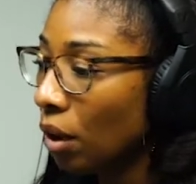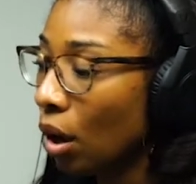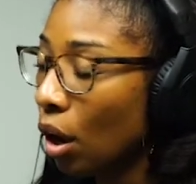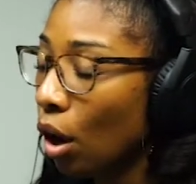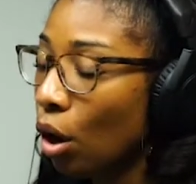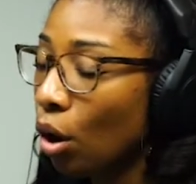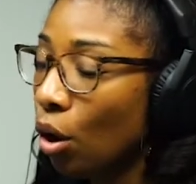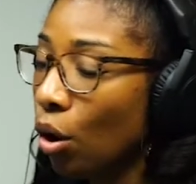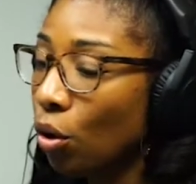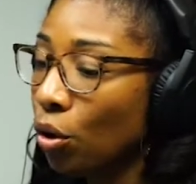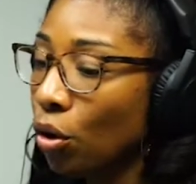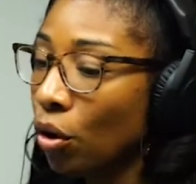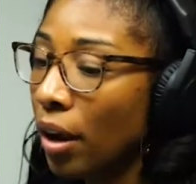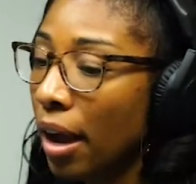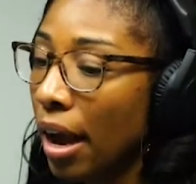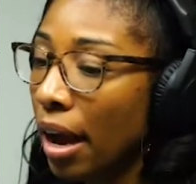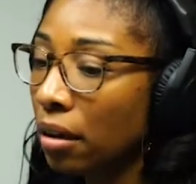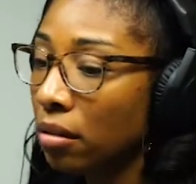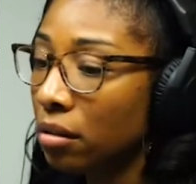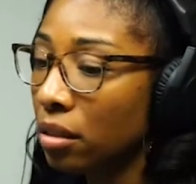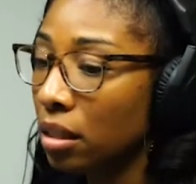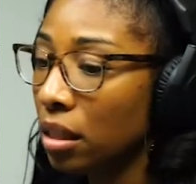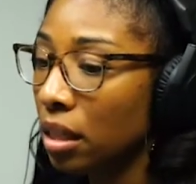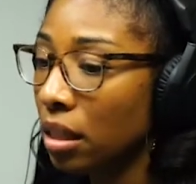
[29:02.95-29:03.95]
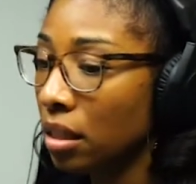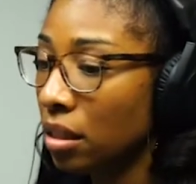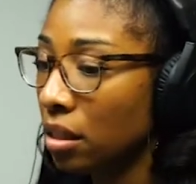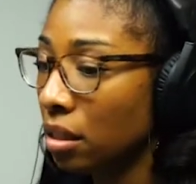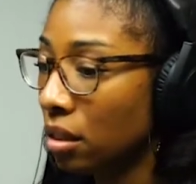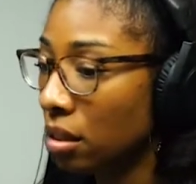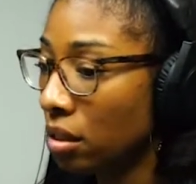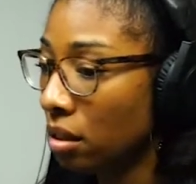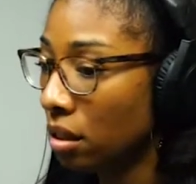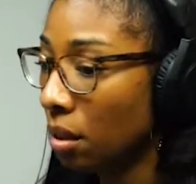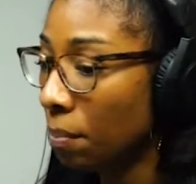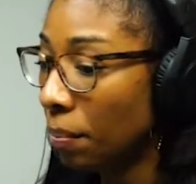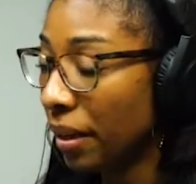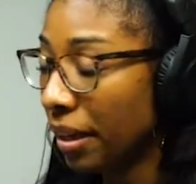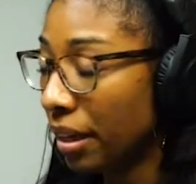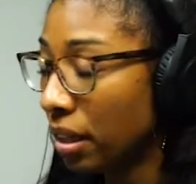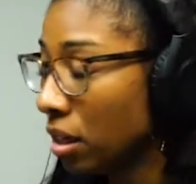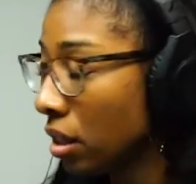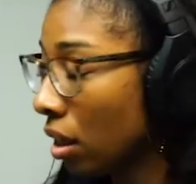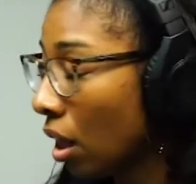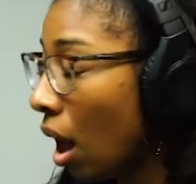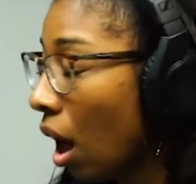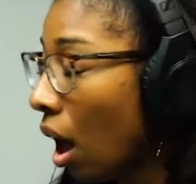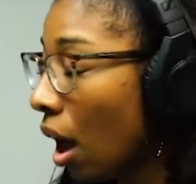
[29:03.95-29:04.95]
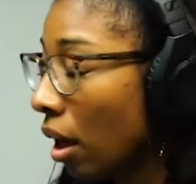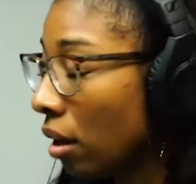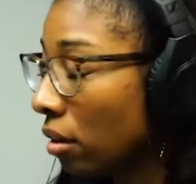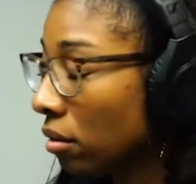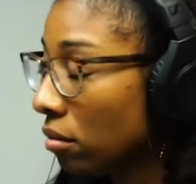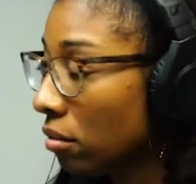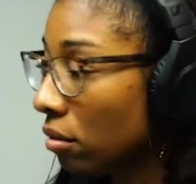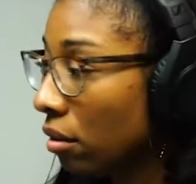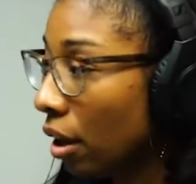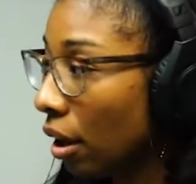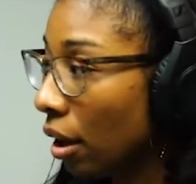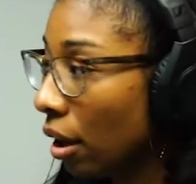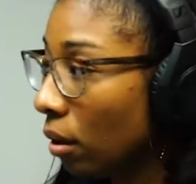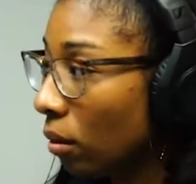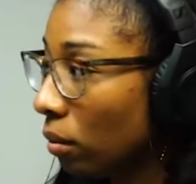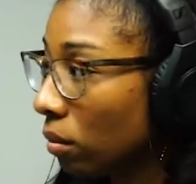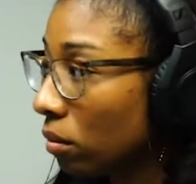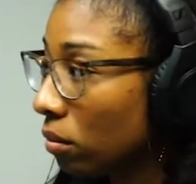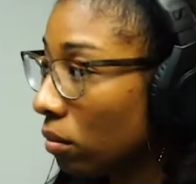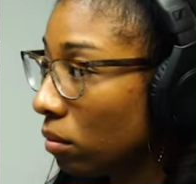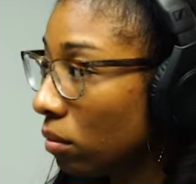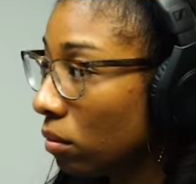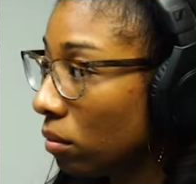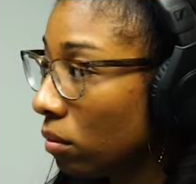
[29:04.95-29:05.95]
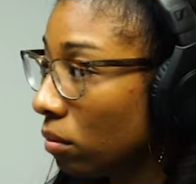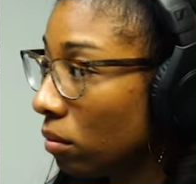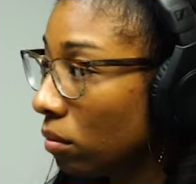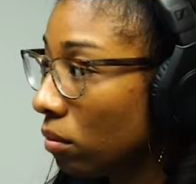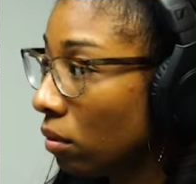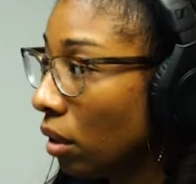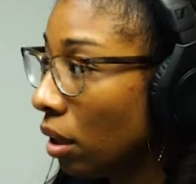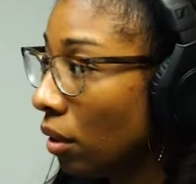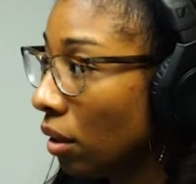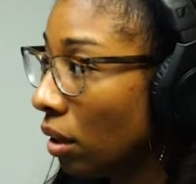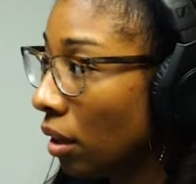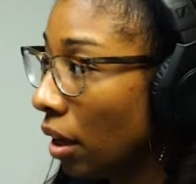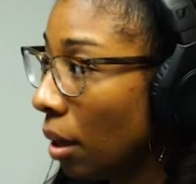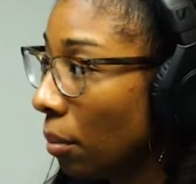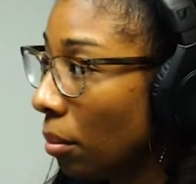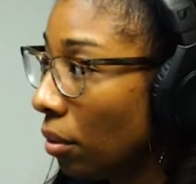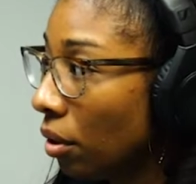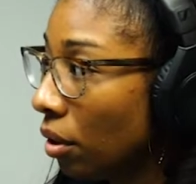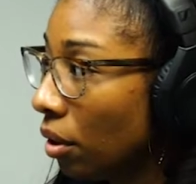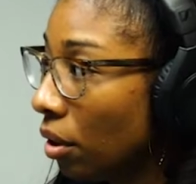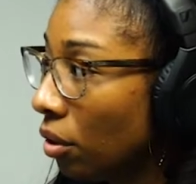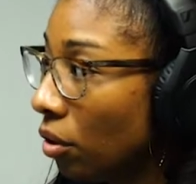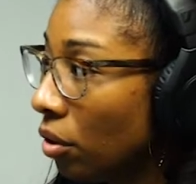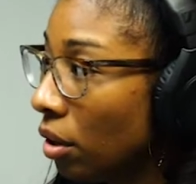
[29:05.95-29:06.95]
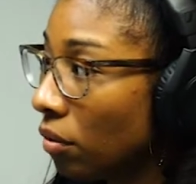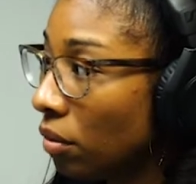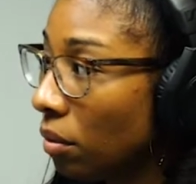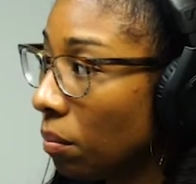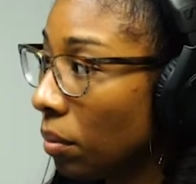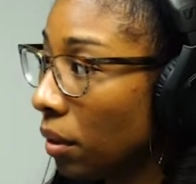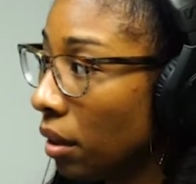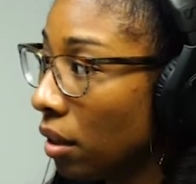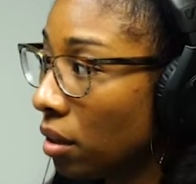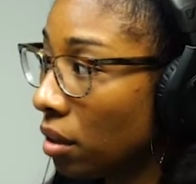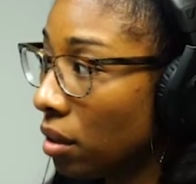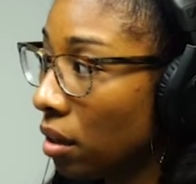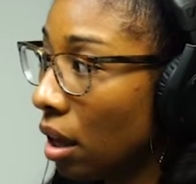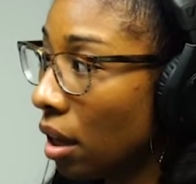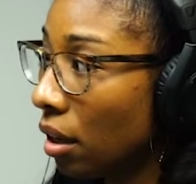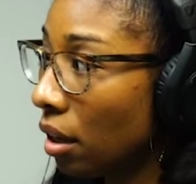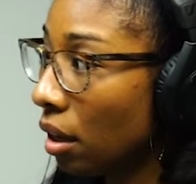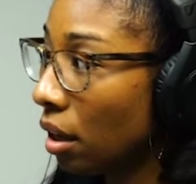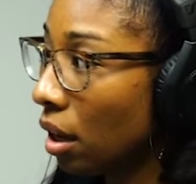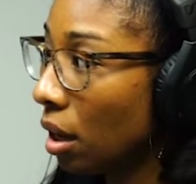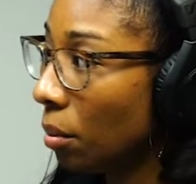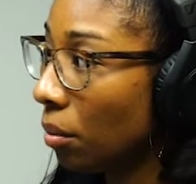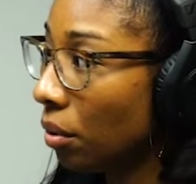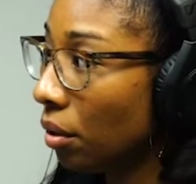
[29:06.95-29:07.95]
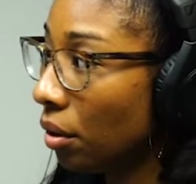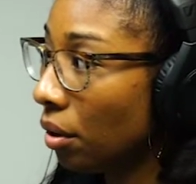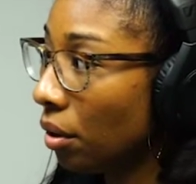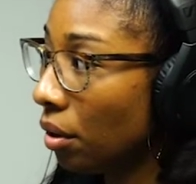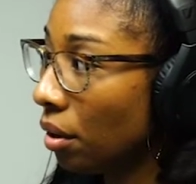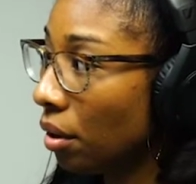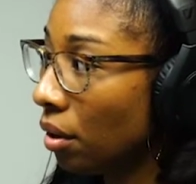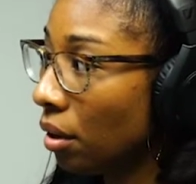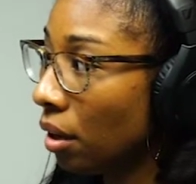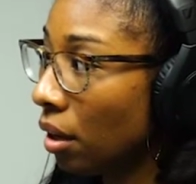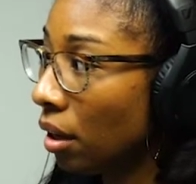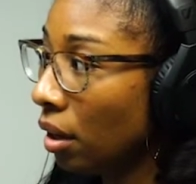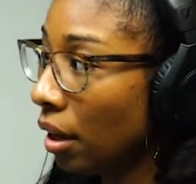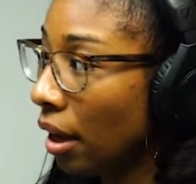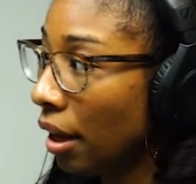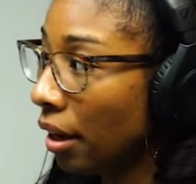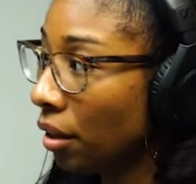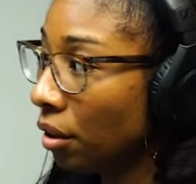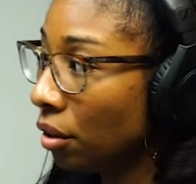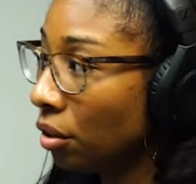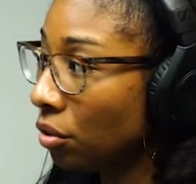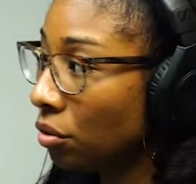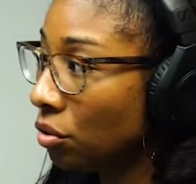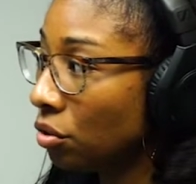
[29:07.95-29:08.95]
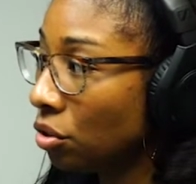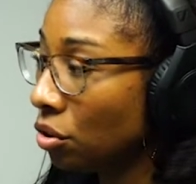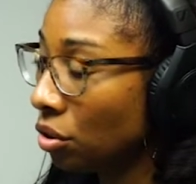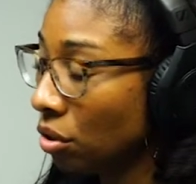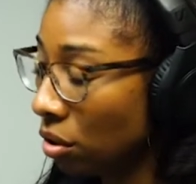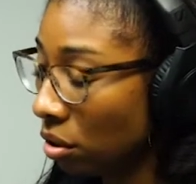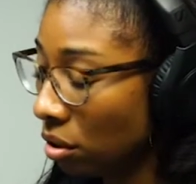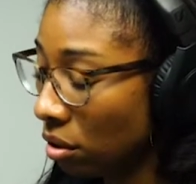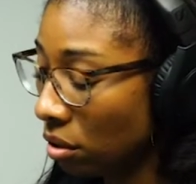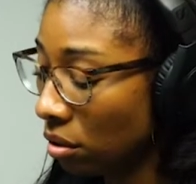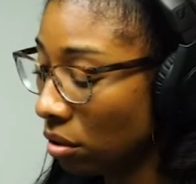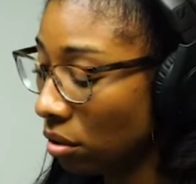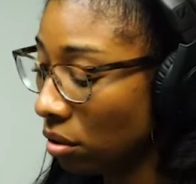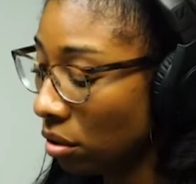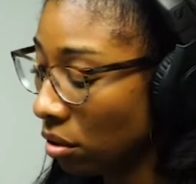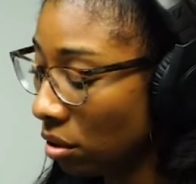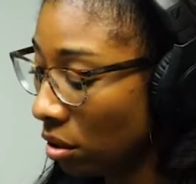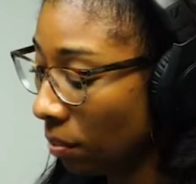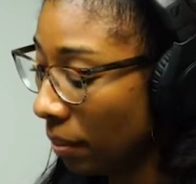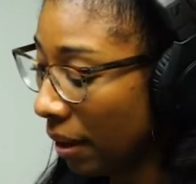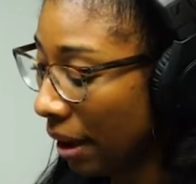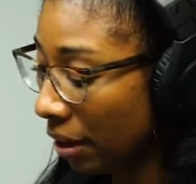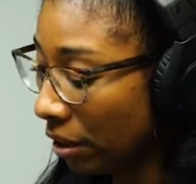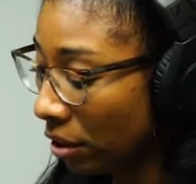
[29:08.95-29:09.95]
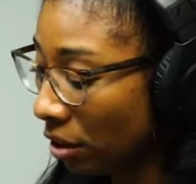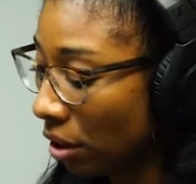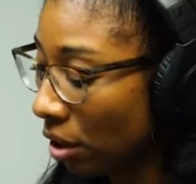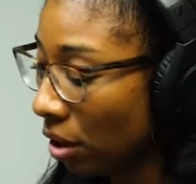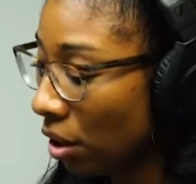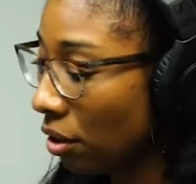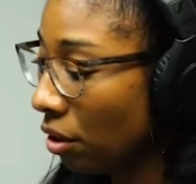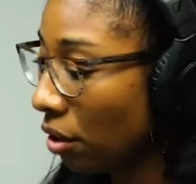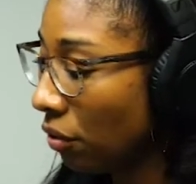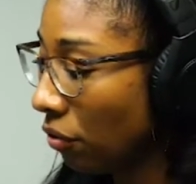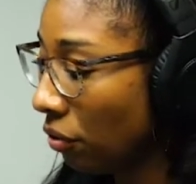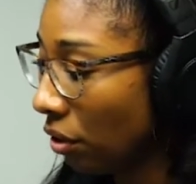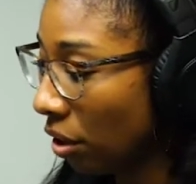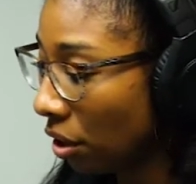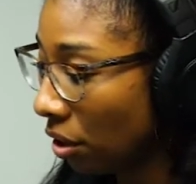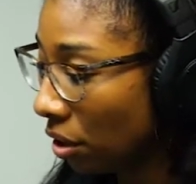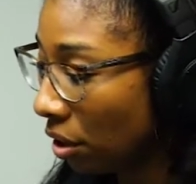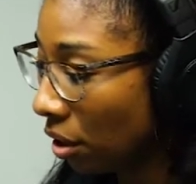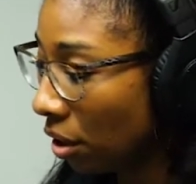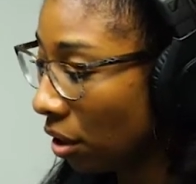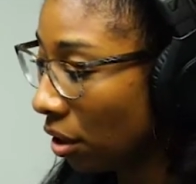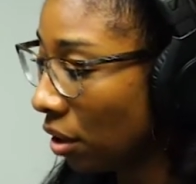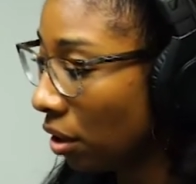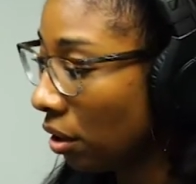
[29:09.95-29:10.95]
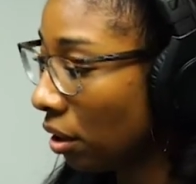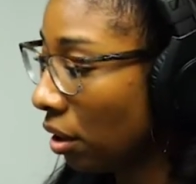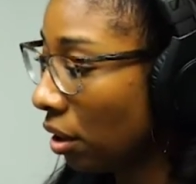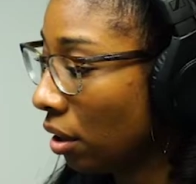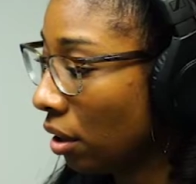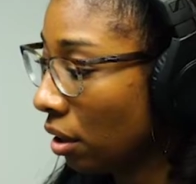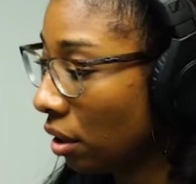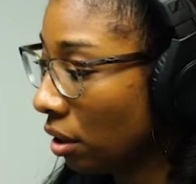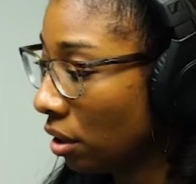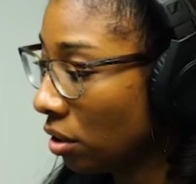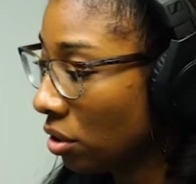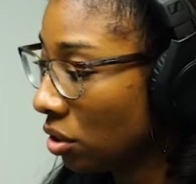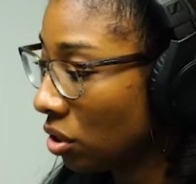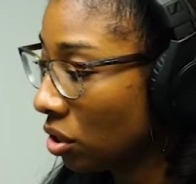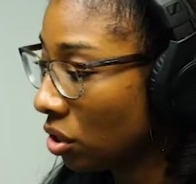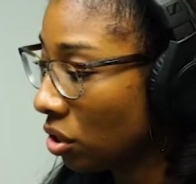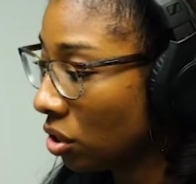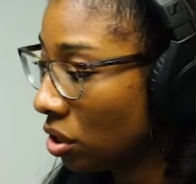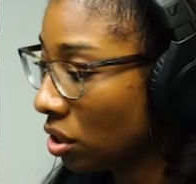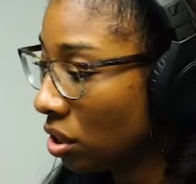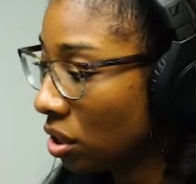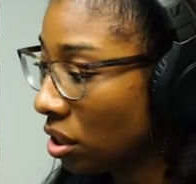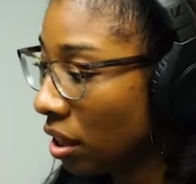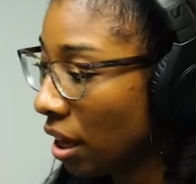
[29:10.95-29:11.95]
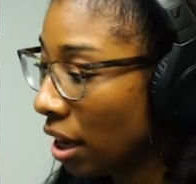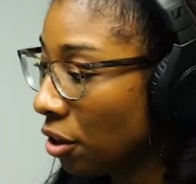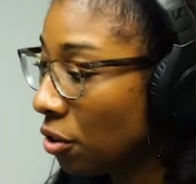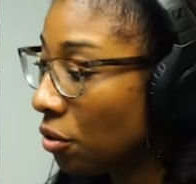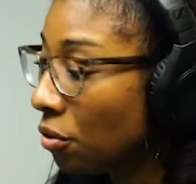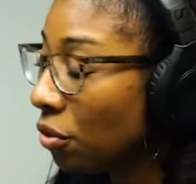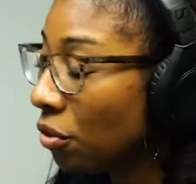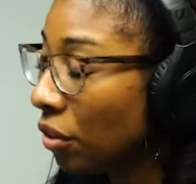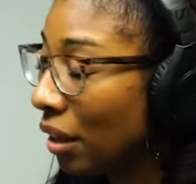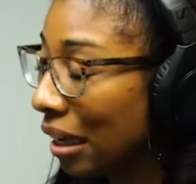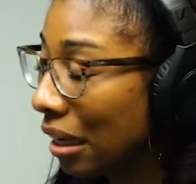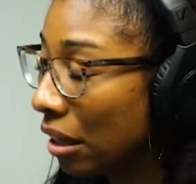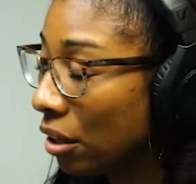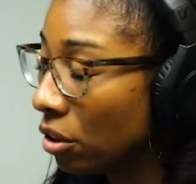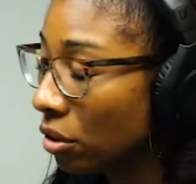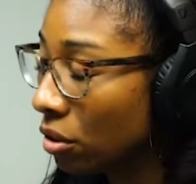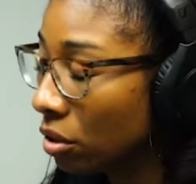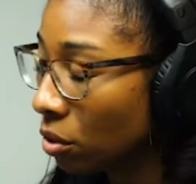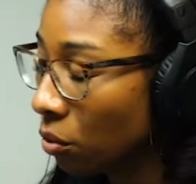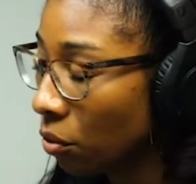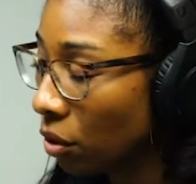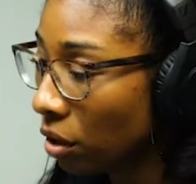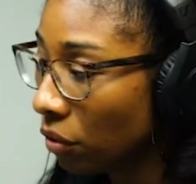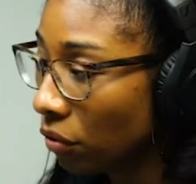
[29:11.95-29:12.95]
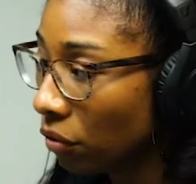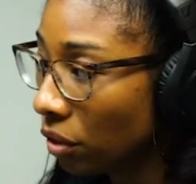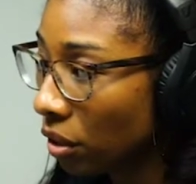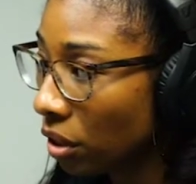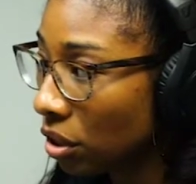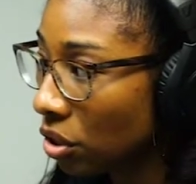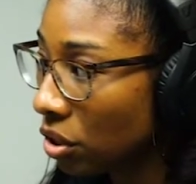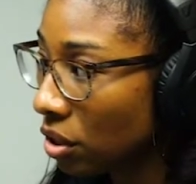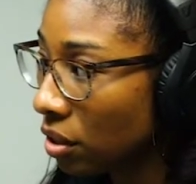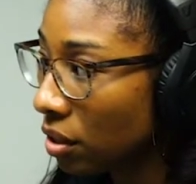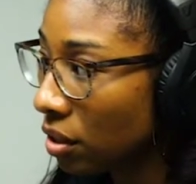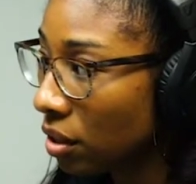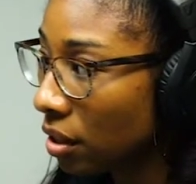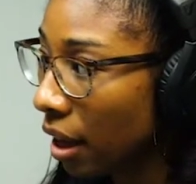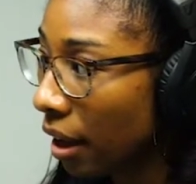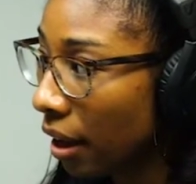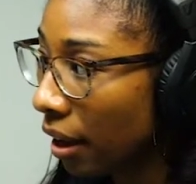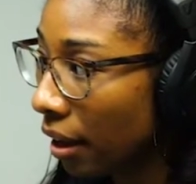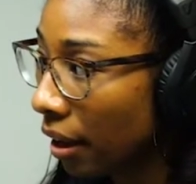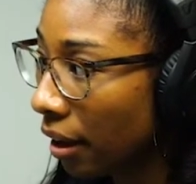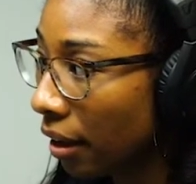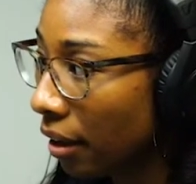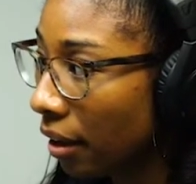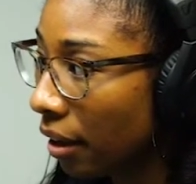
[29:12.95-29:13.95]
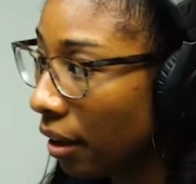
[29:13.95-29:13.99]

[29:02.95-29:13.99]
Oh, your house is the biggest lot, though, in the neighborhood. You have the biggest lot in the neighborhood, and that includes your backyard, your front yard, and just say you think your square footage inside.